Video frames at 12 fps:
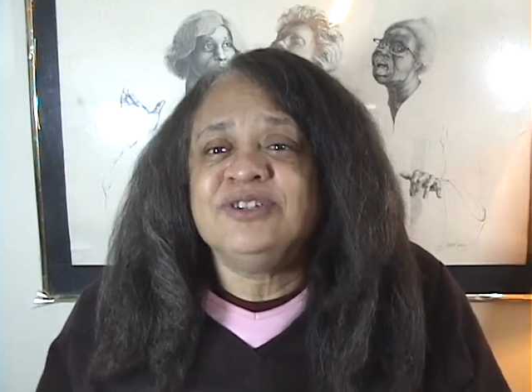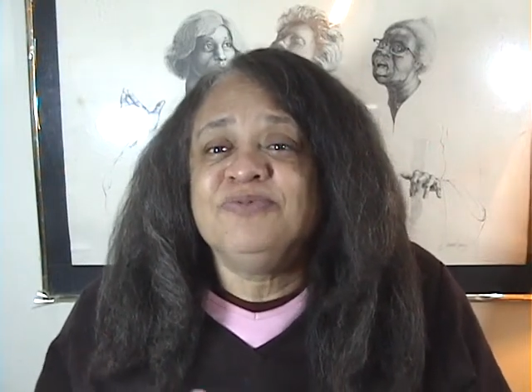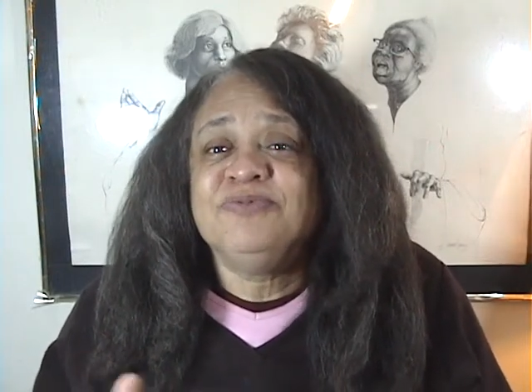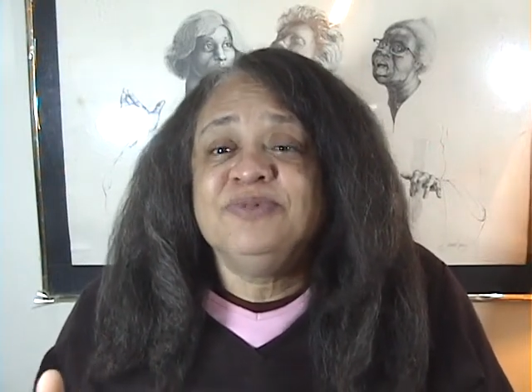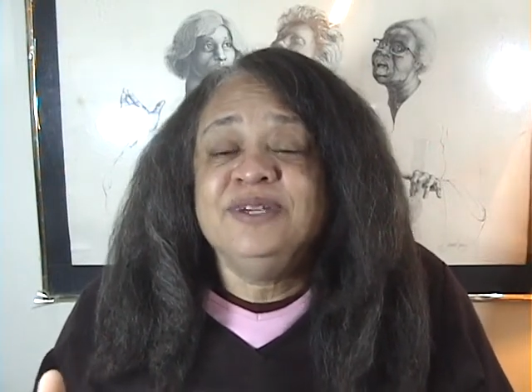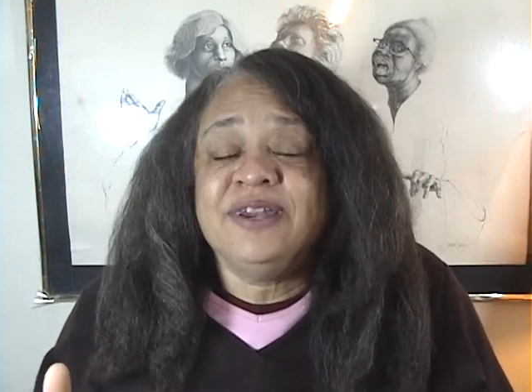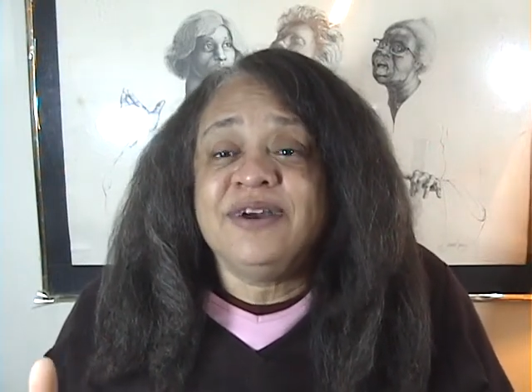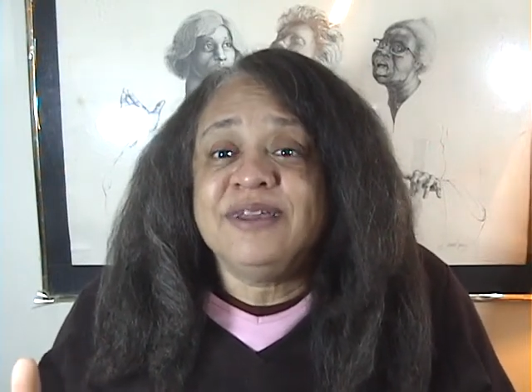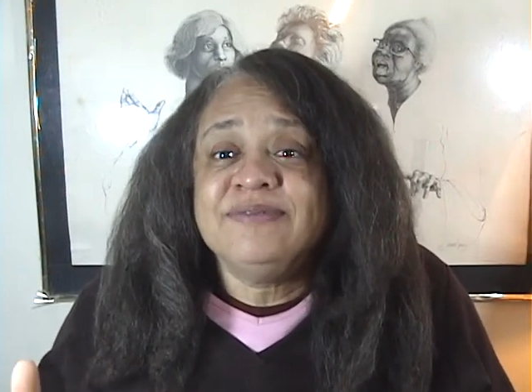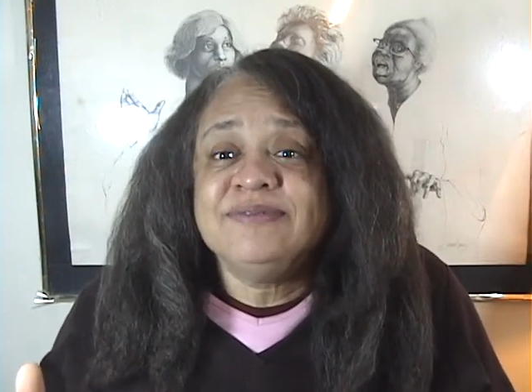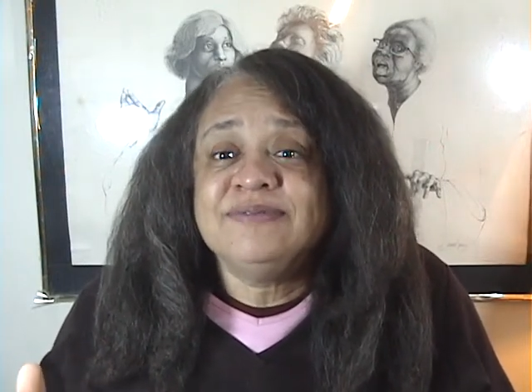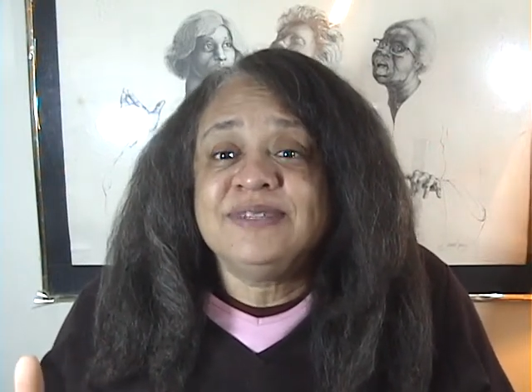
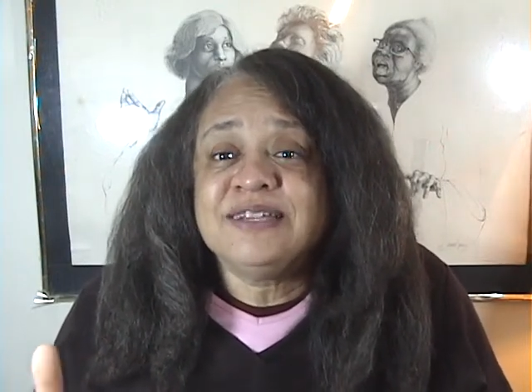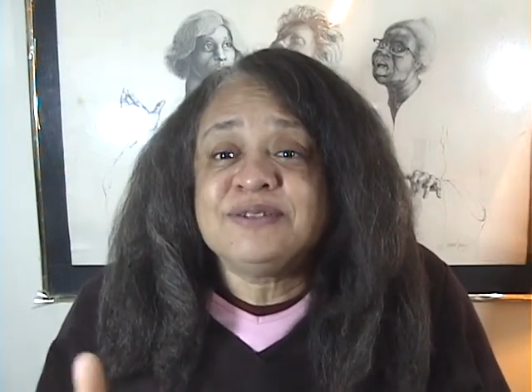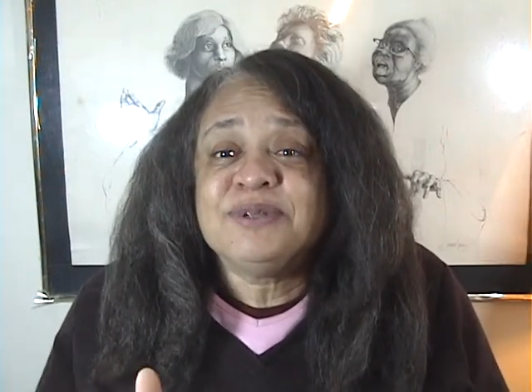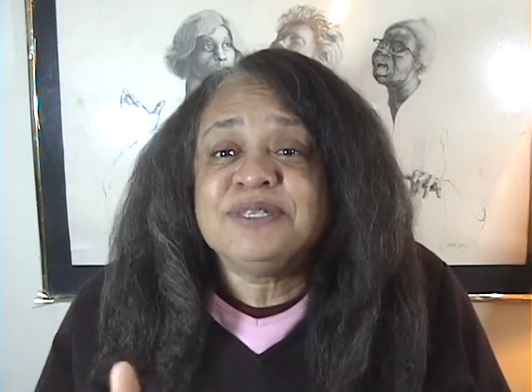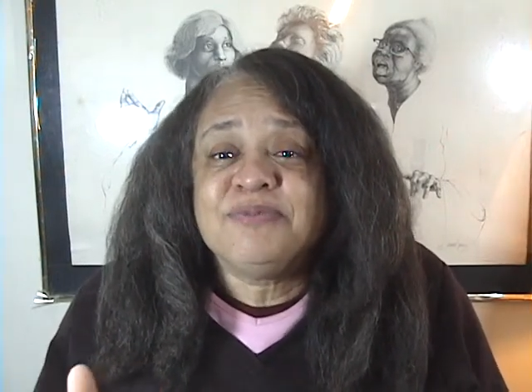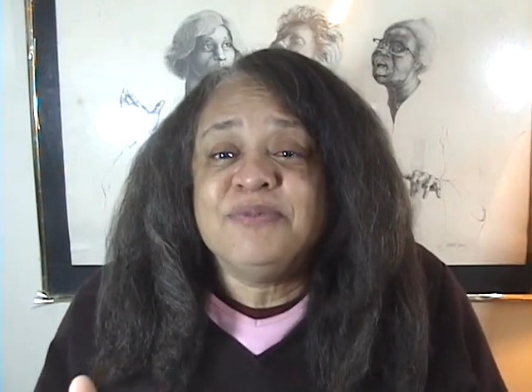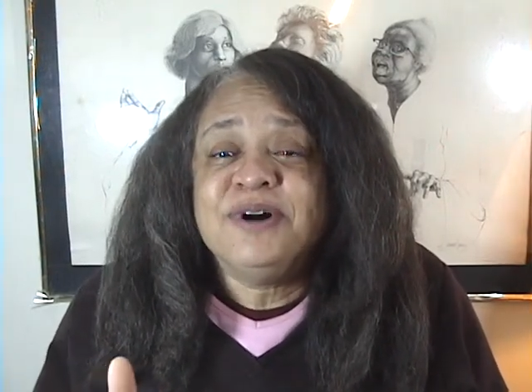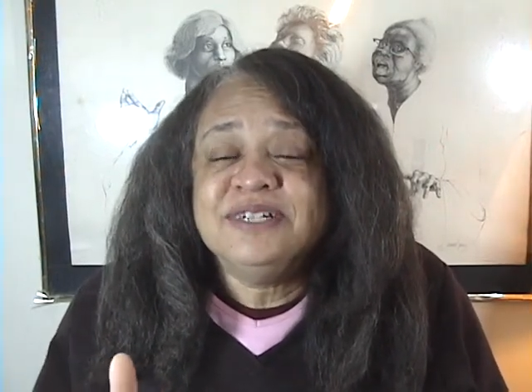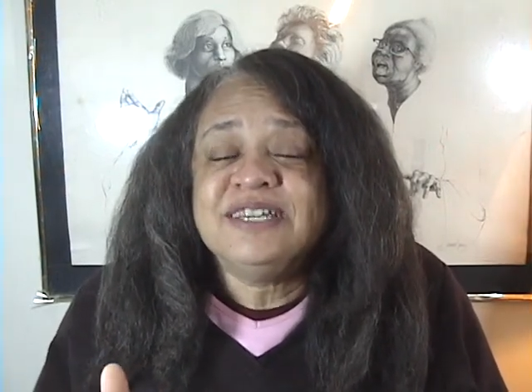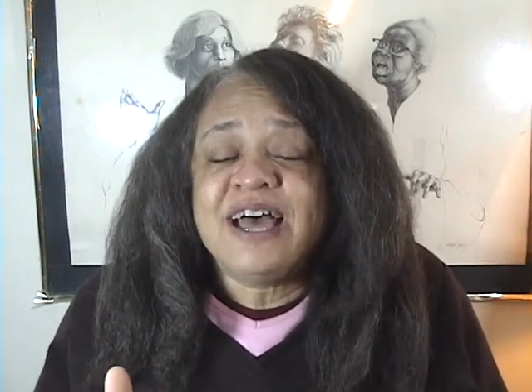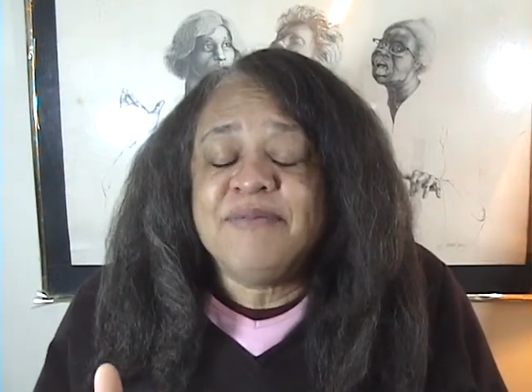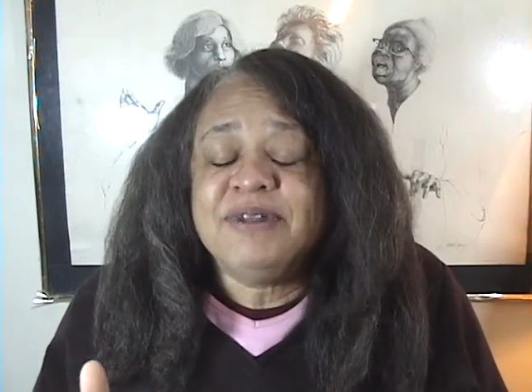this was one
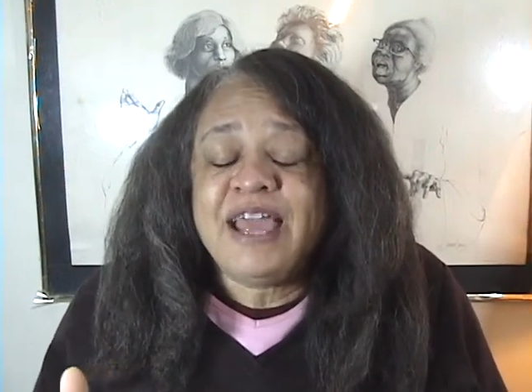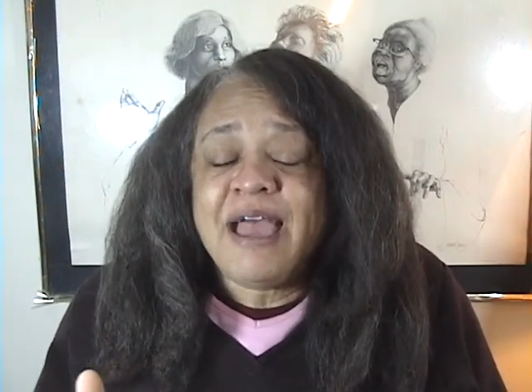time when he